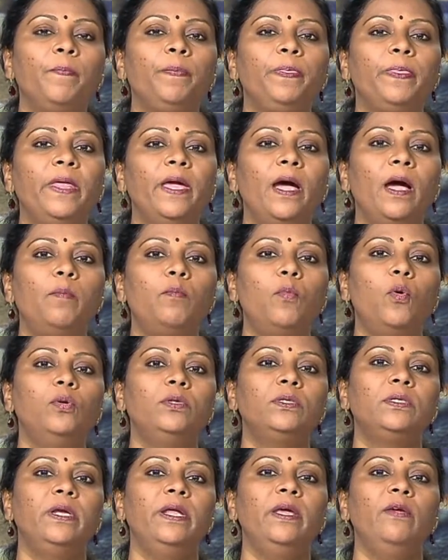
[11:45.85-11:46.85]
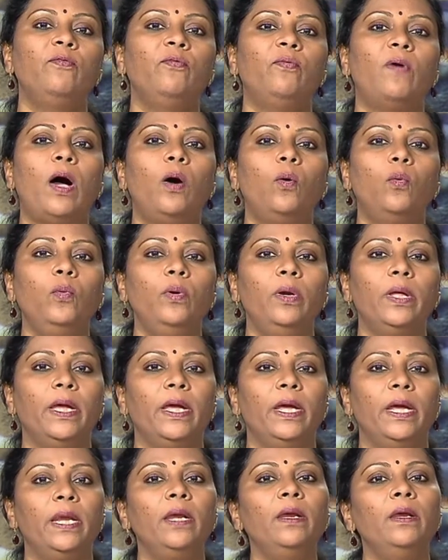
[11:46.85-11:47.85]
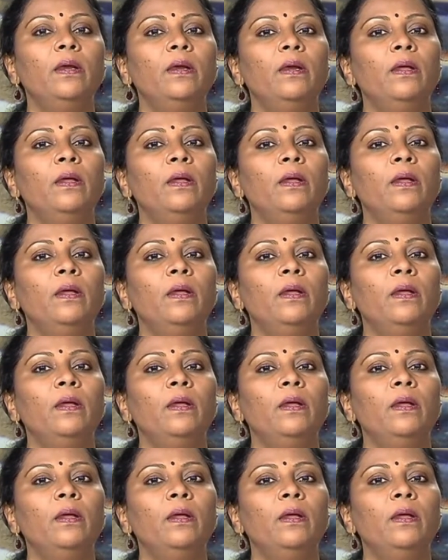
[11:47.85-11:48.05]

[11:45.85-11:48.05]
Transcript: they are mostly found in